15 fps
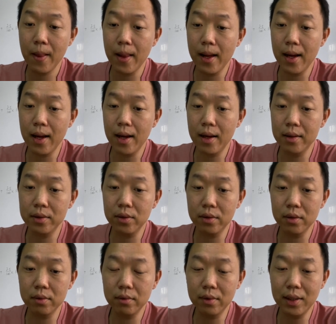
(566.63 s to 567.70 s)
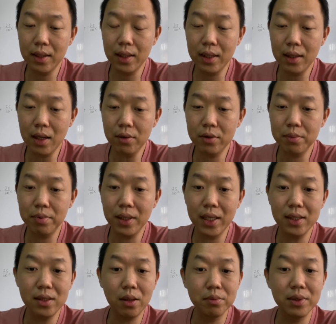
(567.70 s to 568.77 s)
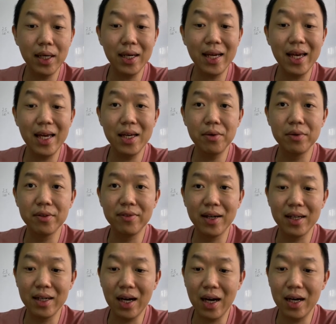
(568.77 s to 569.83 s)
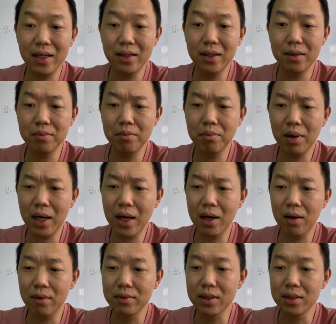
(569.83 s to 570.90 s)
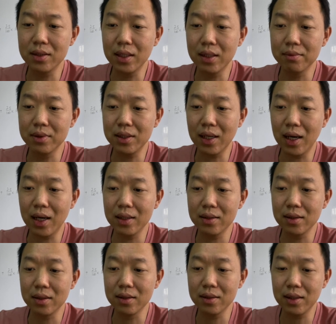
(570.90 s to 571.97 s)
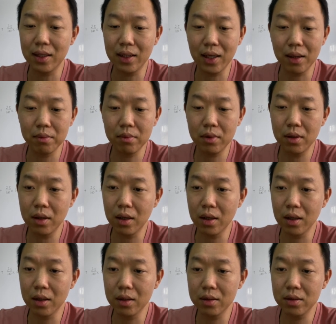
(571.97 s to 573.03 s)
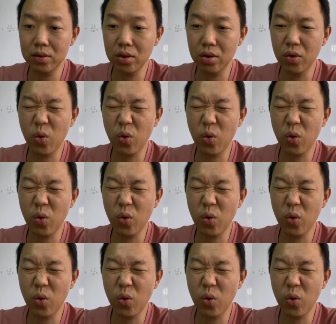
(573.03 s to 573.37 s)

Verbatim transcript: uh, so Lila replaced object A with an iron bar of the same size and set up uh, so